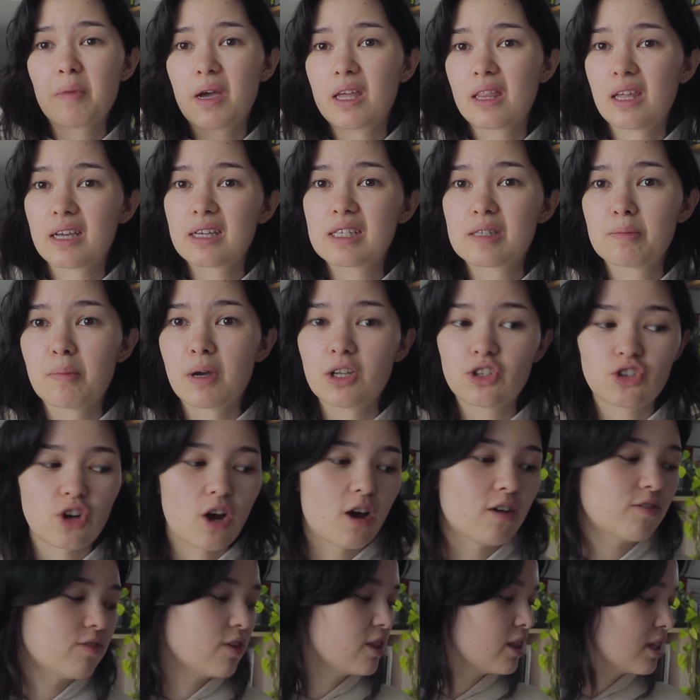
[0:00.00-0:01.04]
might like smudge
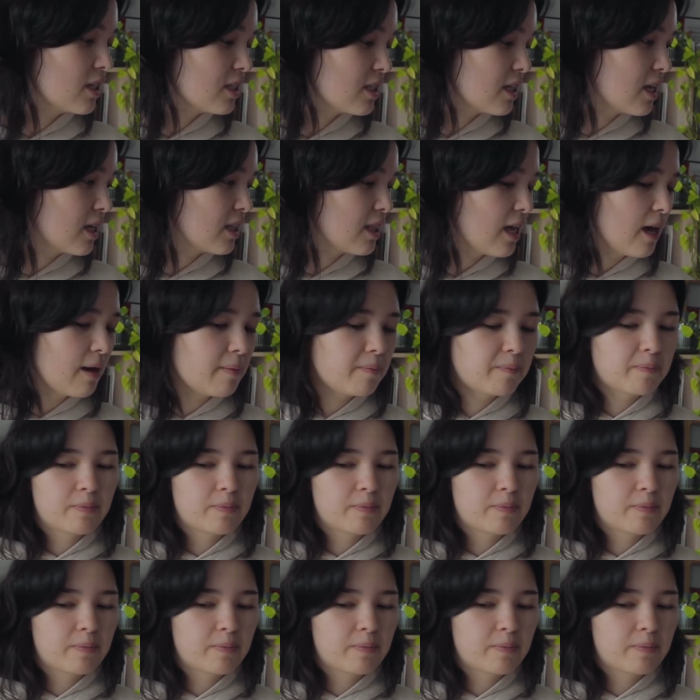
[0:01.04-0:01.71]
off and things like that.